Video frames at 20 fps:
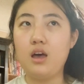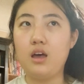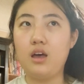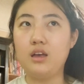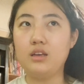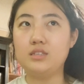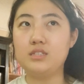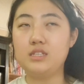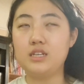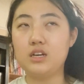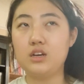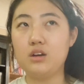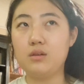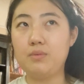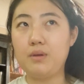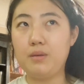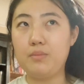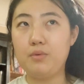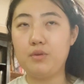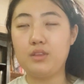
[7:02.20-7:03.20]
sticker
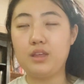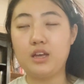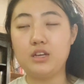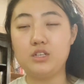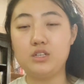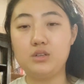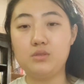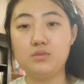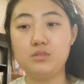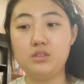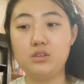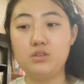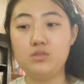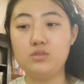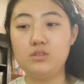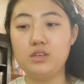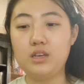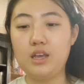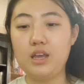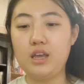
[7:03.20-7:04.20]
paper that she was
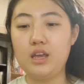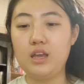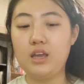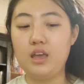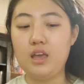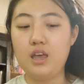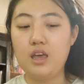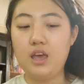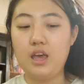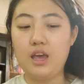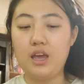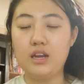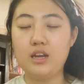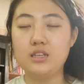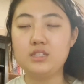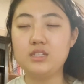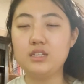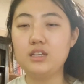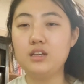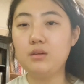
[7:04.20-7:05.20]
using, and
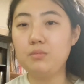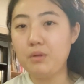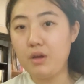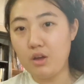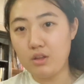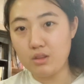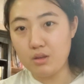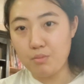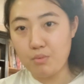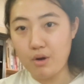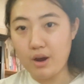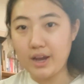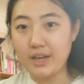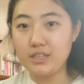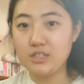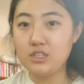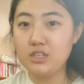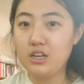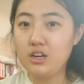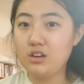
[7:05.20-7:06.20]
it's a little bit on the
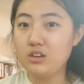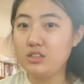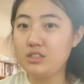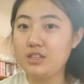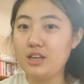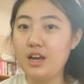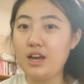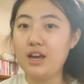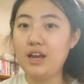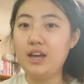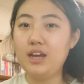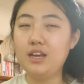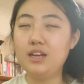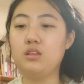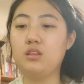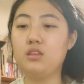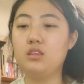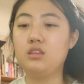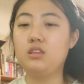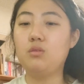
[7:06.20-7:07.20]
pricier side.
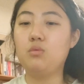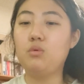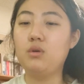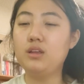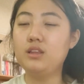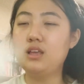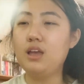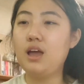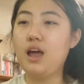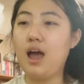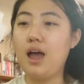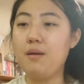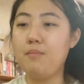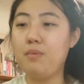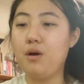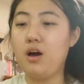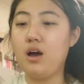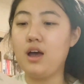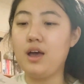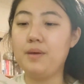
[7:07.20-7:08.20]
The one that I
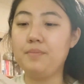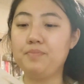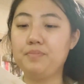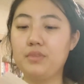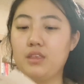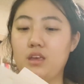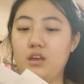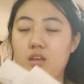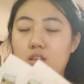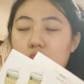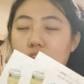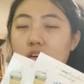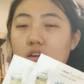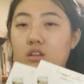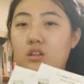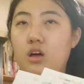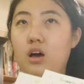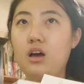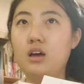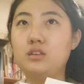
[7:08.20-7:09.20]
bought, the
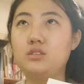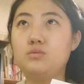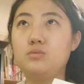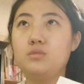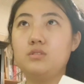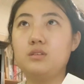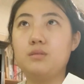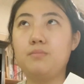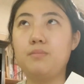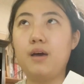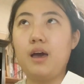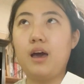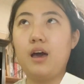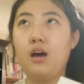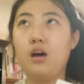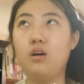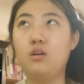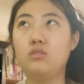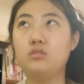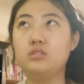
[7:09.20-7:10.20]
gloss was
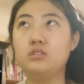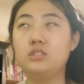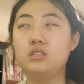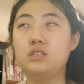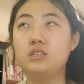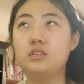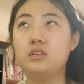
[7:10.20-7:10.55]
about